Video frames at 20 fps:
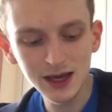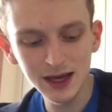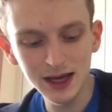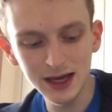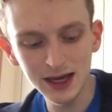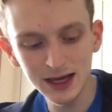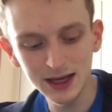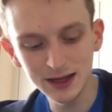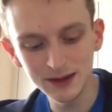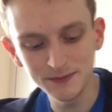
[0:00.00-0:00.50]

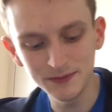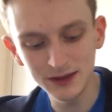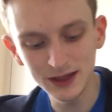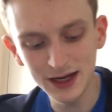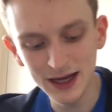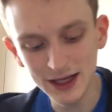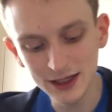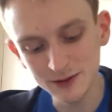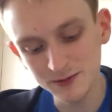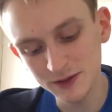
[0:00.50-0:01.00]
The
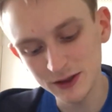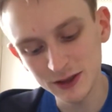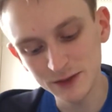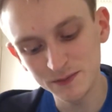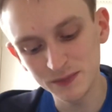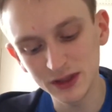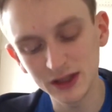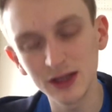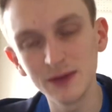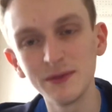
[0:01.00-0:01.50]
next one is
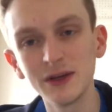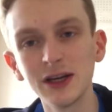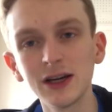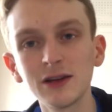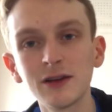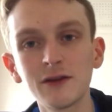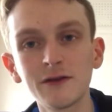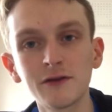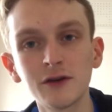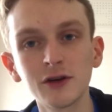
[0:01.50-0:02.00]

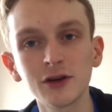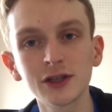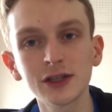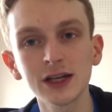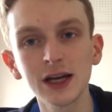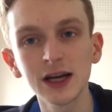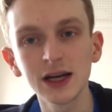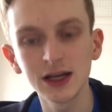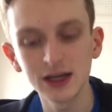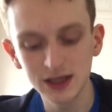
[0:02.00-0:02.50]
bulimia
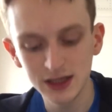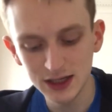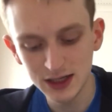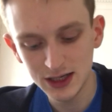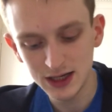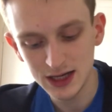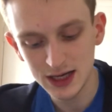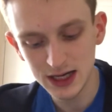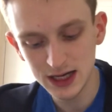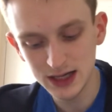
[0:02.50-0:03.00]
nervosa.
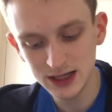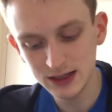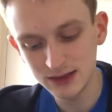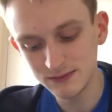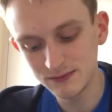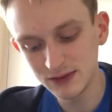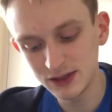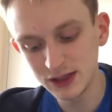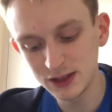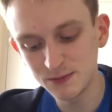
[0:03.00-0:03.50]

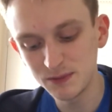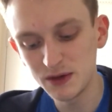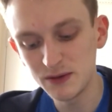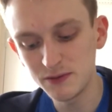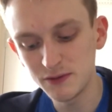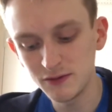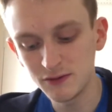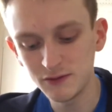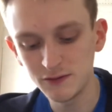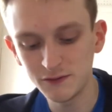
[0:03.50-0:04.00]
These
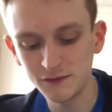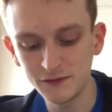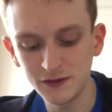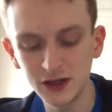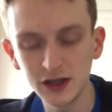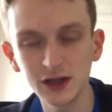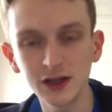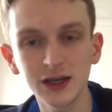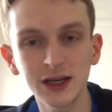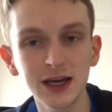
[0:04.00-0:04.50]
people
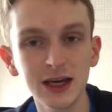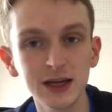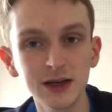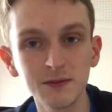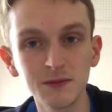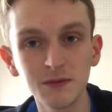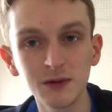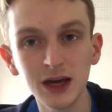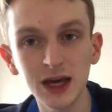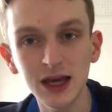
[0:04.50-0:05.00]
fear
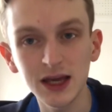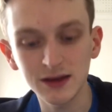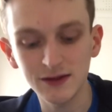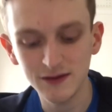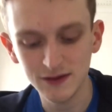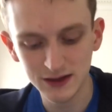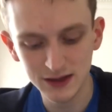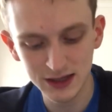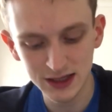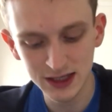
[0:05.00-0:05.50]
gaining
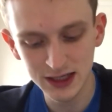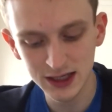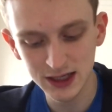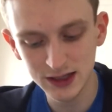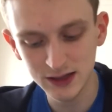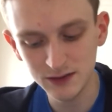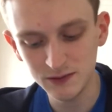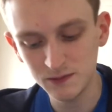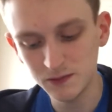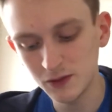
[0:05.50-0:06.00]
weight
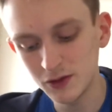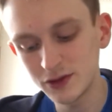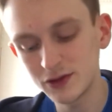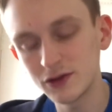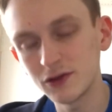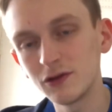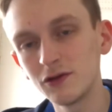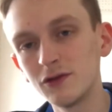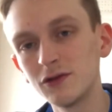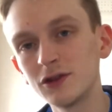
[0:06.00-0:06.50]
and want
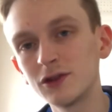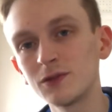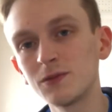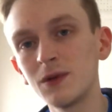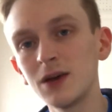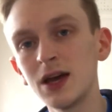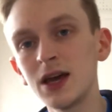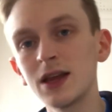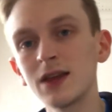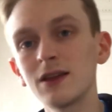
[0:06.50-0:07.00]
to lose
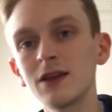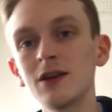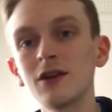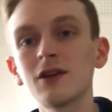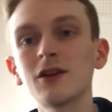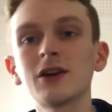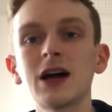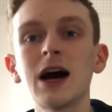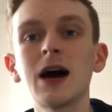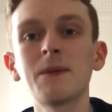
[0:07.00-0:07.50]
weight.
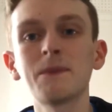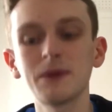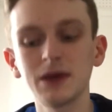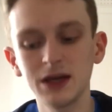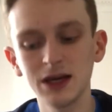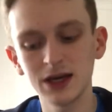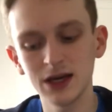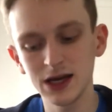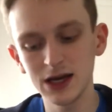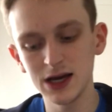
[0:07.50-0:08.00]
They're
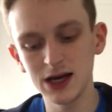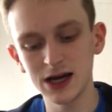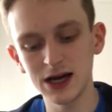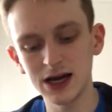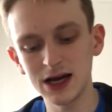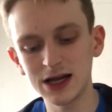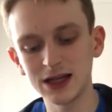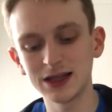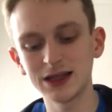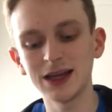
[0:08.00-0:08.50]
unhappy
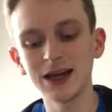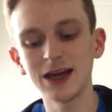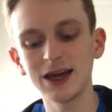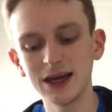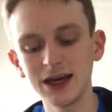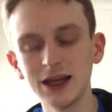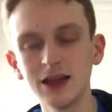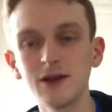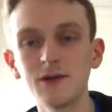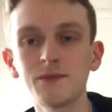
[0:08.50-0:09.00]
and they
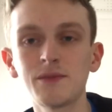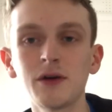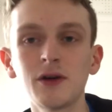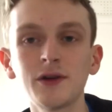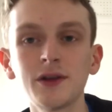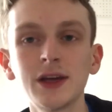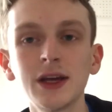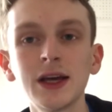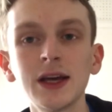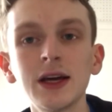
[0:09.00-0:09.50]
hate their
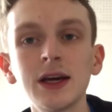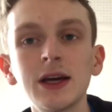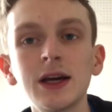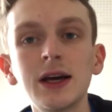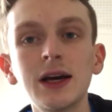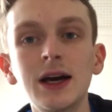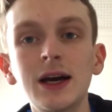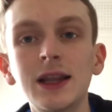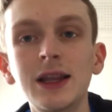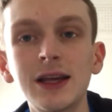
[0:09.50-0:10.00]
body,
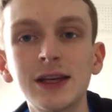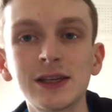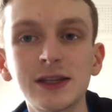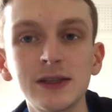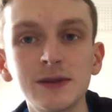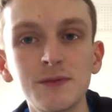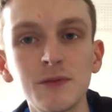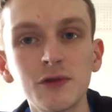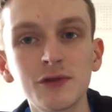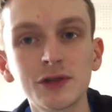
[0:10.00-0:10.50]
and
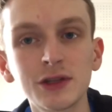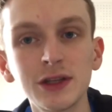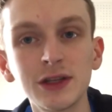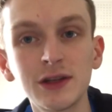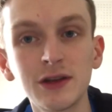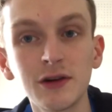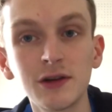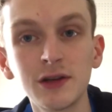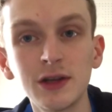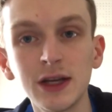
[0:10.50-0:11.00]
this is
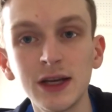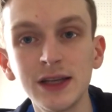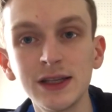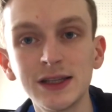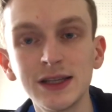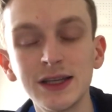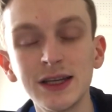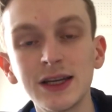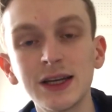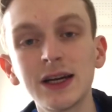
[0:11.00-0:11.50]
mostly done
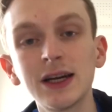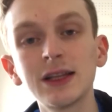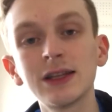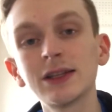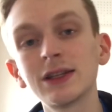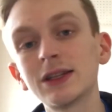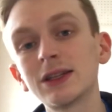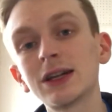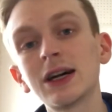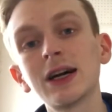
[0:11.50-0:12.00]
in
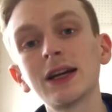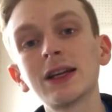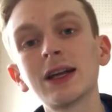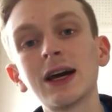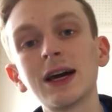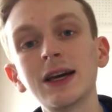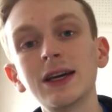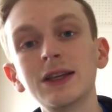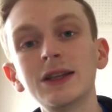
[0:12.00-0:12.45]
secret. They try and